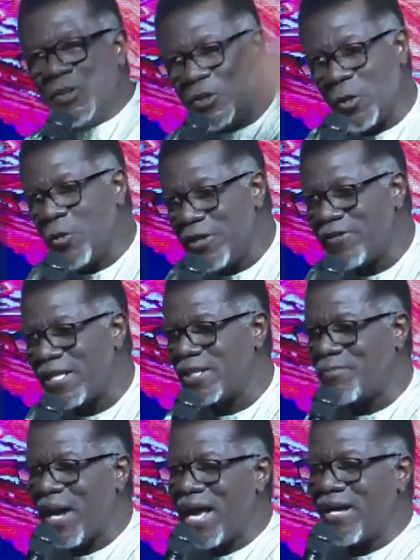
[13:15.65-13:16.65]
doing things
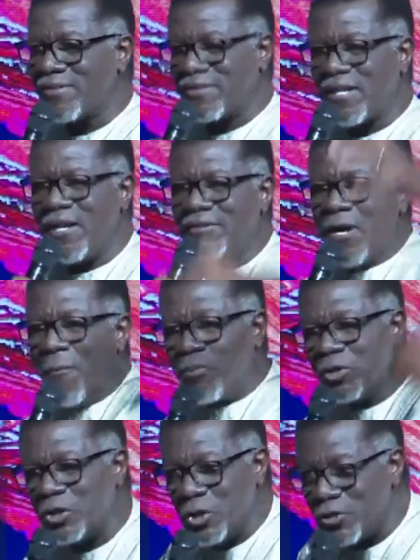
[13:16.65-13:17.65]
by ourselves,
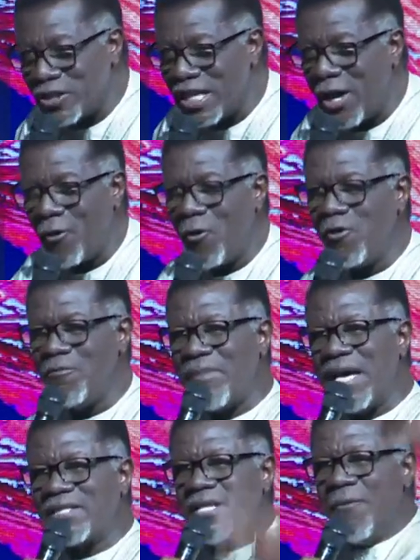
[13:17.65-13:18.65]
producing our own
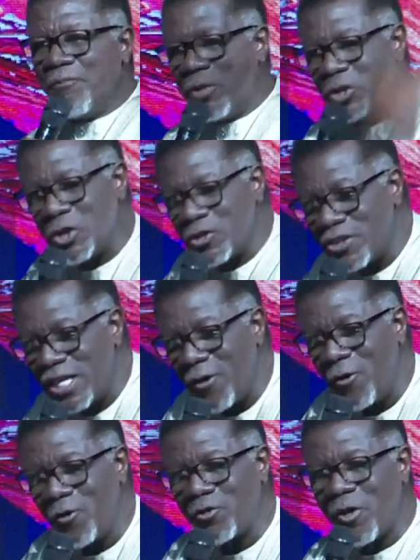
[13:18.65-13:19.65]
masks, producing our
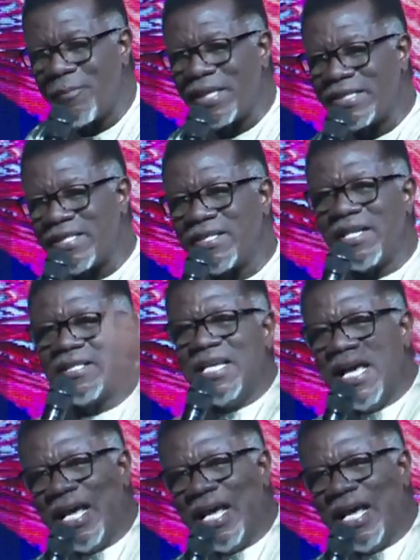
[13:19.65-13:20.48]
own raw material.